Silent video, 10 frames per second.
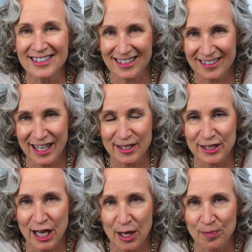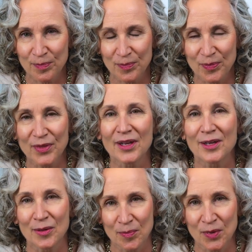Until next time,
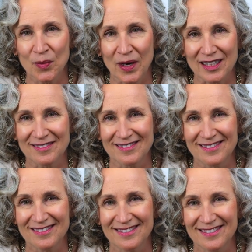be well.